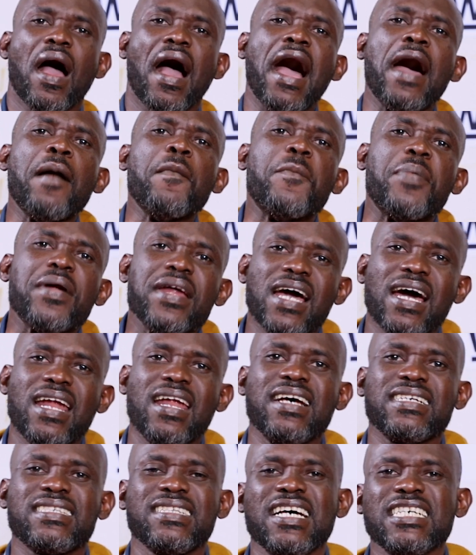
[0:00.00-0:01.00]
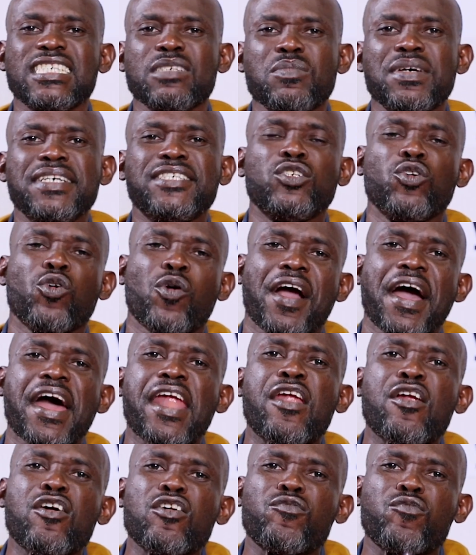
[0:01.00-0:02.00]
And prayerlessness means you
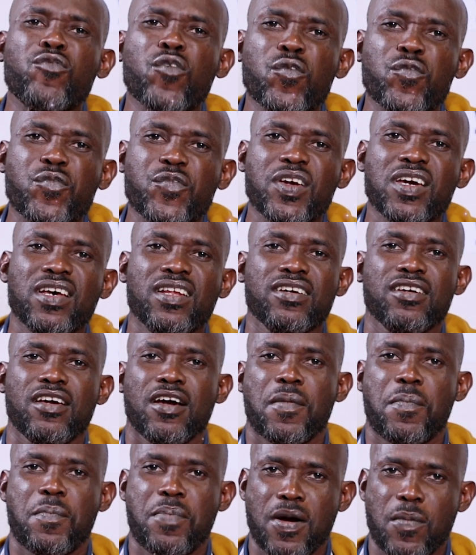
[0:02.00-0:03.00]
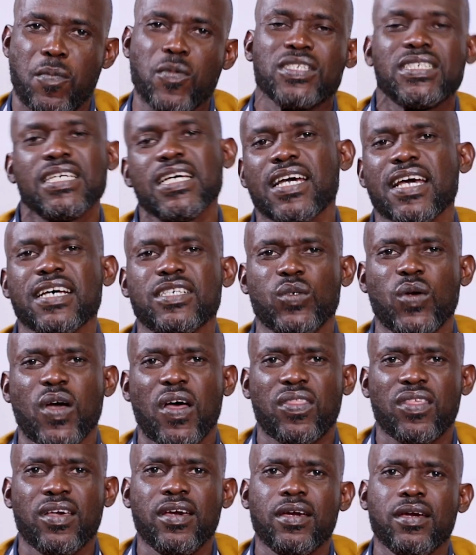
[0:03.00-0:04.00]
cannot fulfill your purpose. In case you
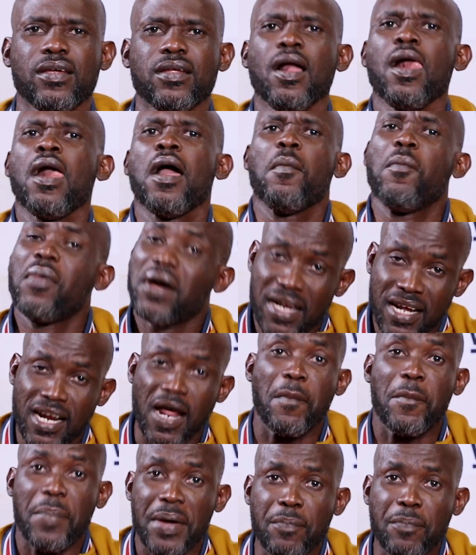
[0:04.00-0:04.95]
are thinking, but there are